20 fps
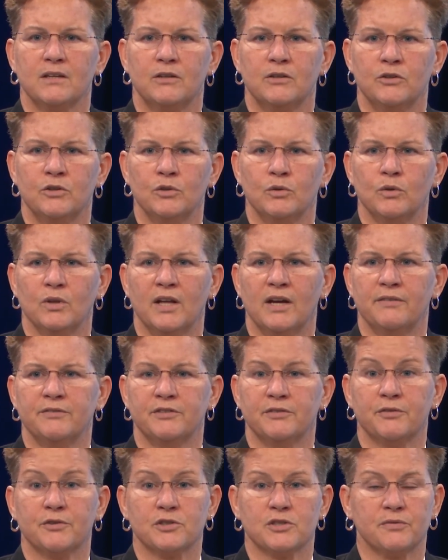You will have
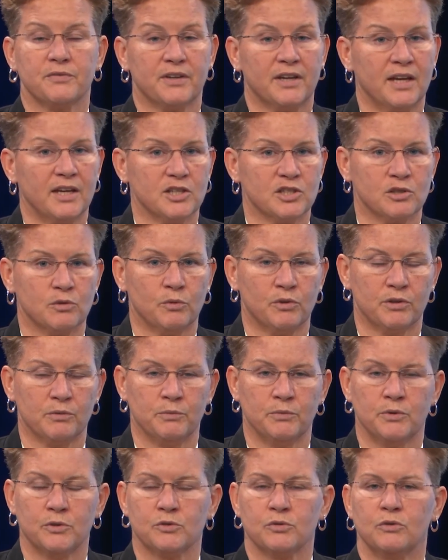diversification with a
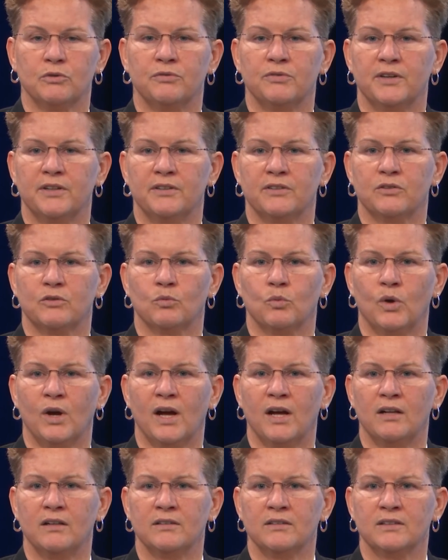mutual fund as
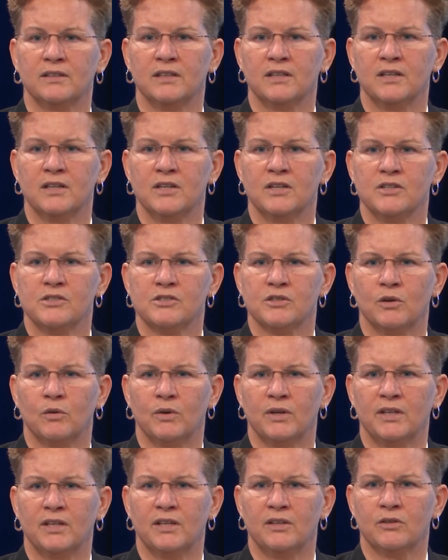well. So
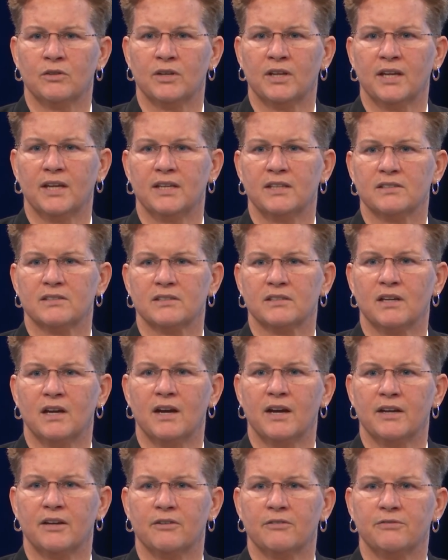in either case,
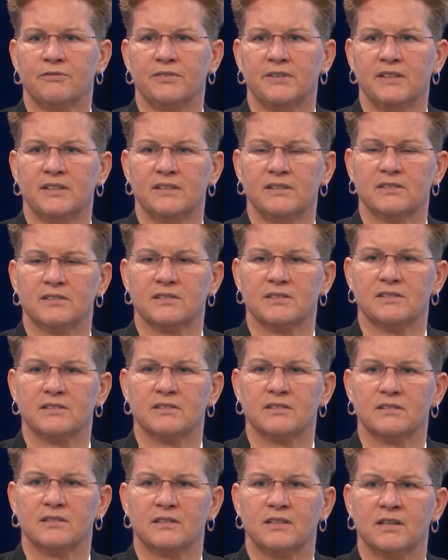higher fees
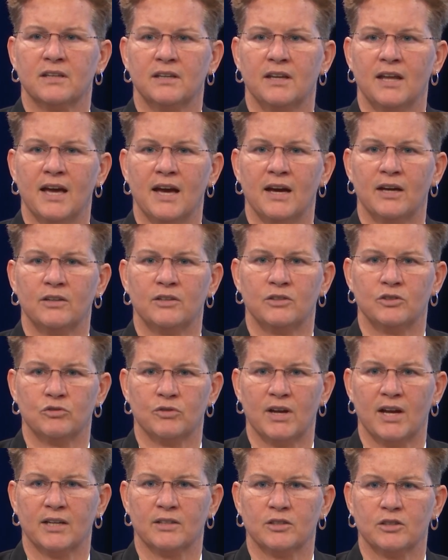can add a
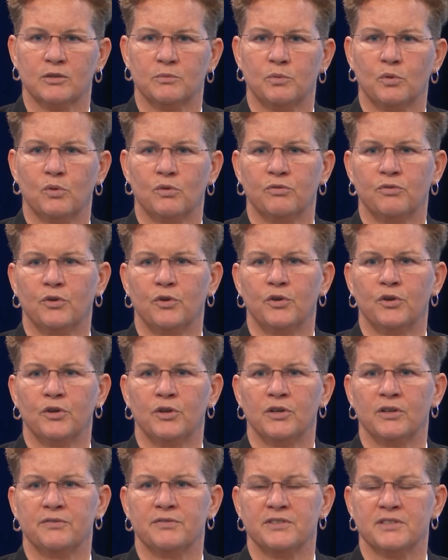drag to the
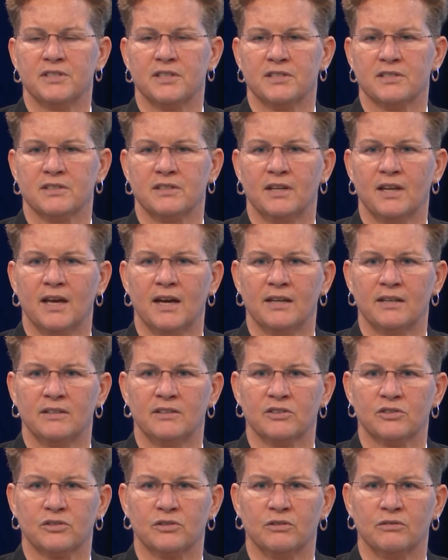portfolio if it doesn't add
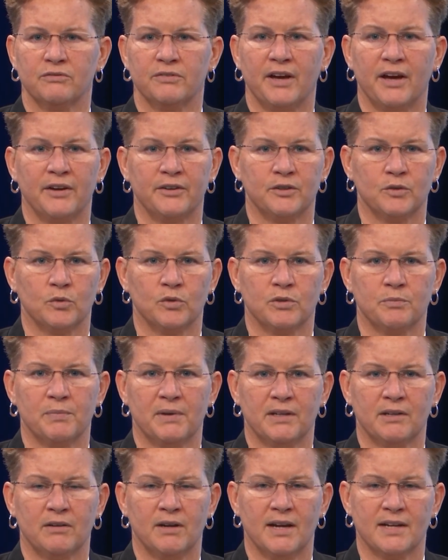additional value with
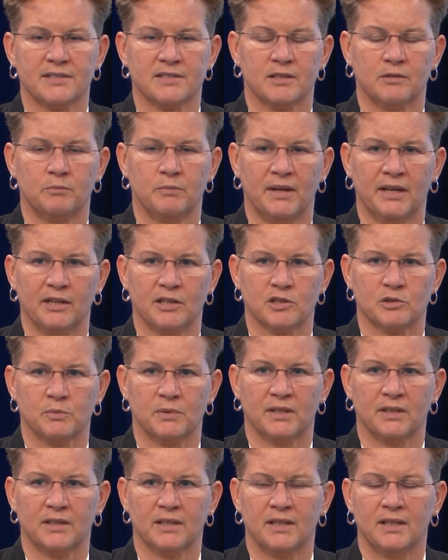better asset
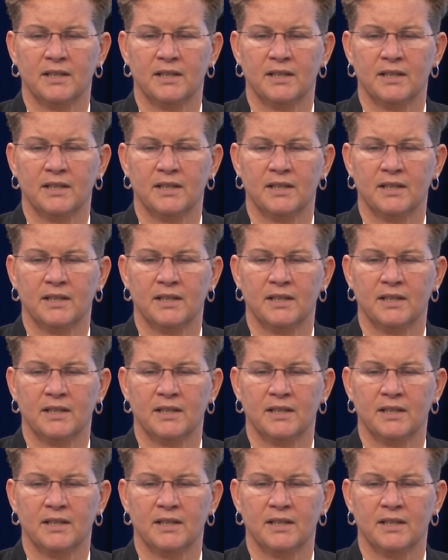management.